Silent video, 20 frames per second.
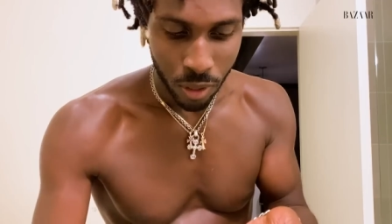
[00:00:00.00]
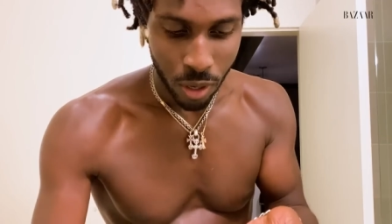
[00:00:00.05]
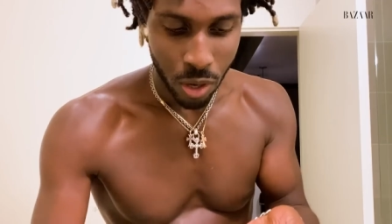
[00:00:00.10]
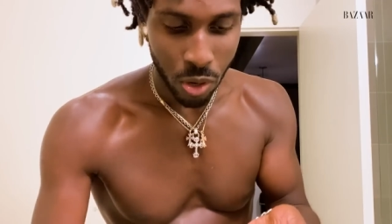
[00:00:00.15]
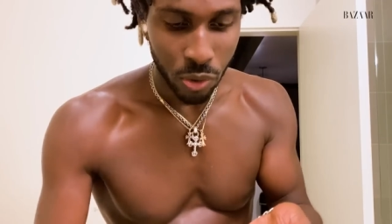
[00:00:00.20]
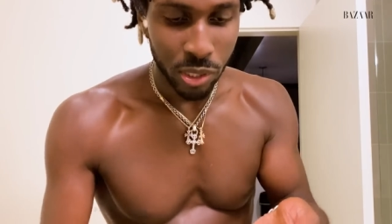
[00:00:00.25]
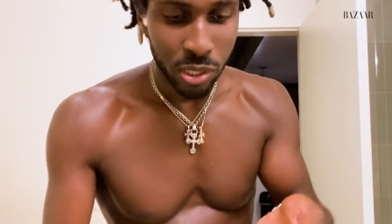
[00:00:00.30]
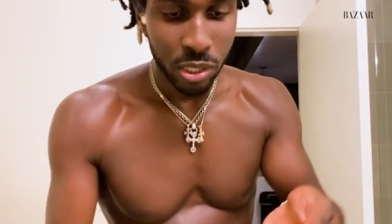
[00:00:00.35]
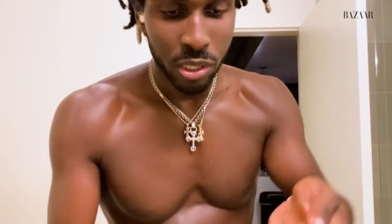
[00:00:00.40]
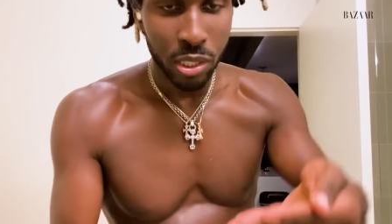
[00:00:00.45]

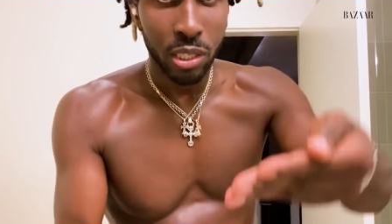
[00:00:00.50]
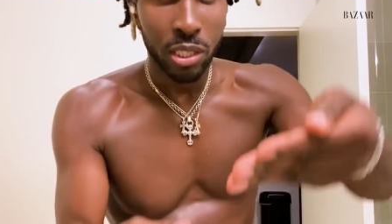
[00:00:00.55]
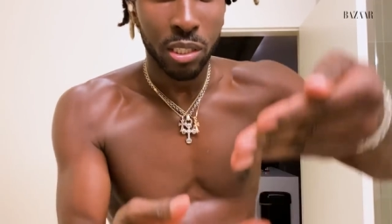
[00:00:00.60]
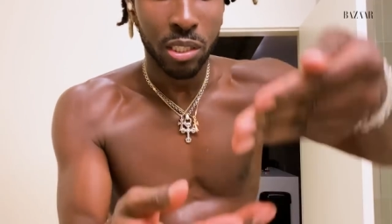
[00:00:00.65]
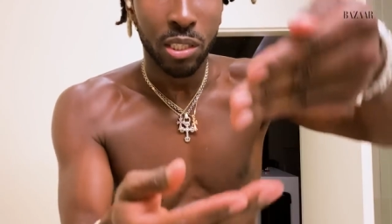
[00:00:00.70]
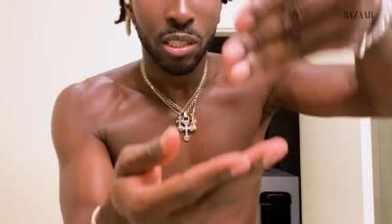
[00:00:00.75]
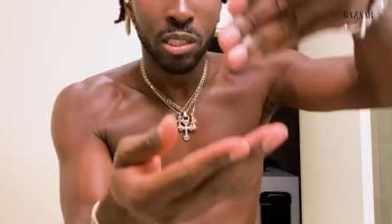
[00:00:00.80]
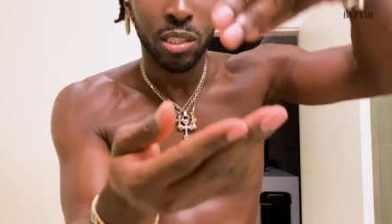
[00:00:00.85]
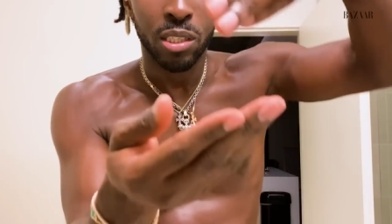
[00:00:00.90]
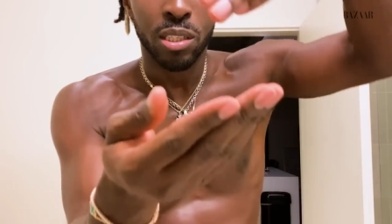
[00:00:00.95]
oh, this is the
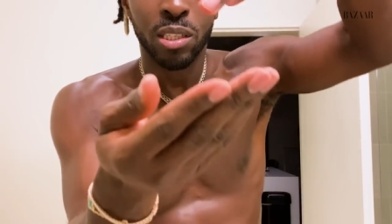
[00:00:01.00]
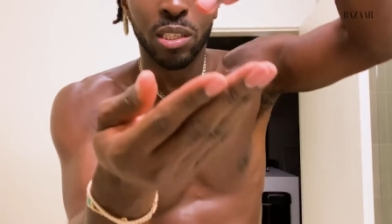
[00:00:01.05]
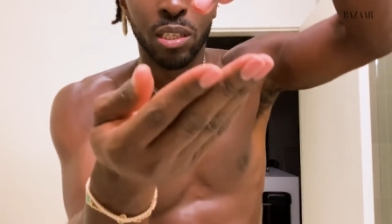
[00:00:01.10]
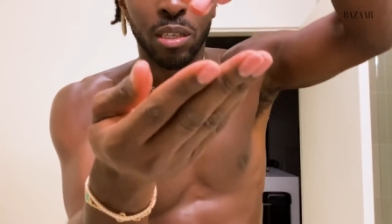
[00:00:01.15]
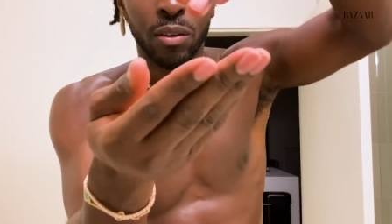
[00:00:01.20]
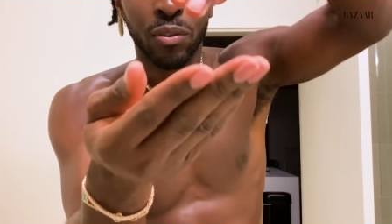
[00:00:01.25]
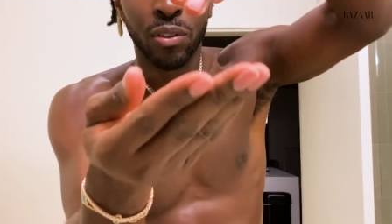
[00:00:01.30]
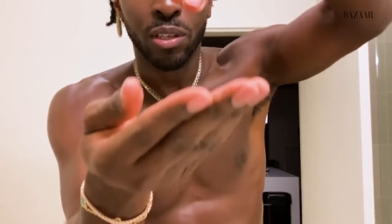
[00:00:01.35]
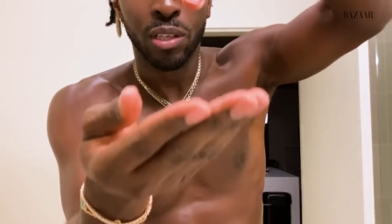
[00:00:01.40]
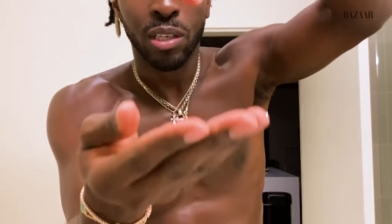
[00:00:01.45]
consistency
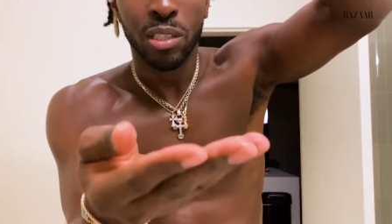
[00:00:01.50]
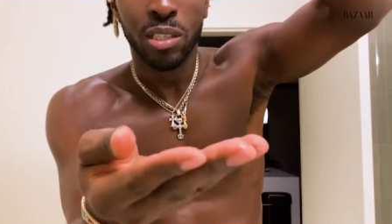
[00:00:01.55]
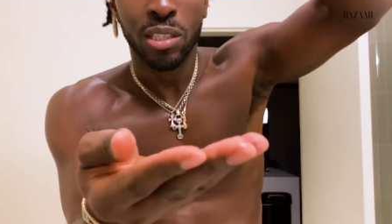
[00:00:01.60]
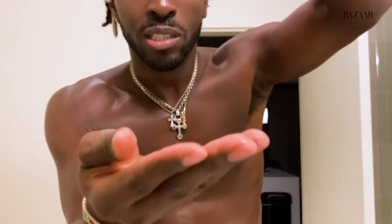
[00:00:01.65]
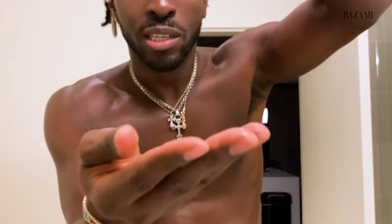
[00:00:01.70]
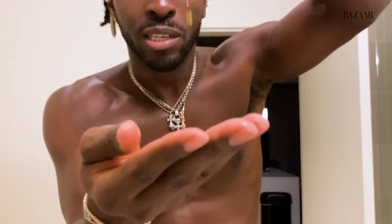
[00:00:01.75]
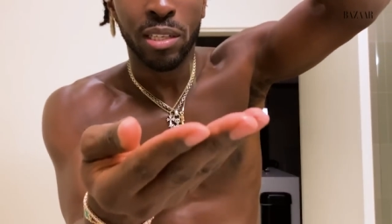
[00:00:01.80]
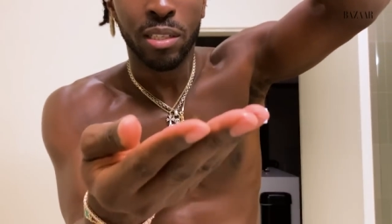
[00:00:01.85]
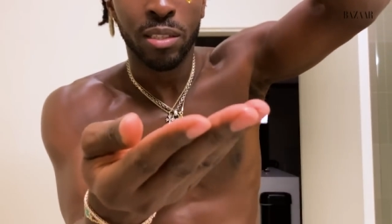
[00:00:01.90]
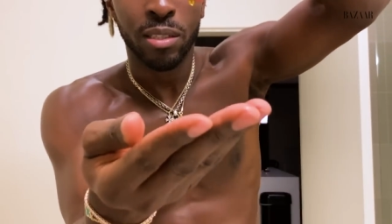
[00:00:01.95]
of it. It's
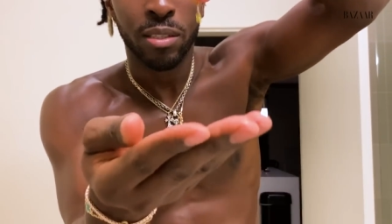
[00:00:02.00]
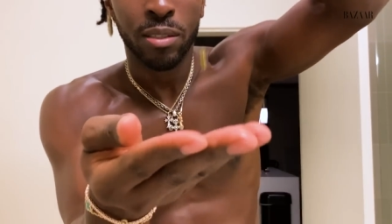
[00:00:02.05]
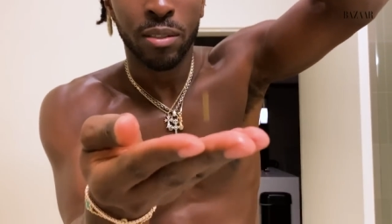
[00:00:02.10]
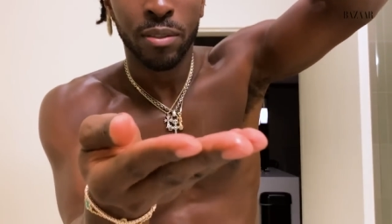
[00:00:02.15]
not,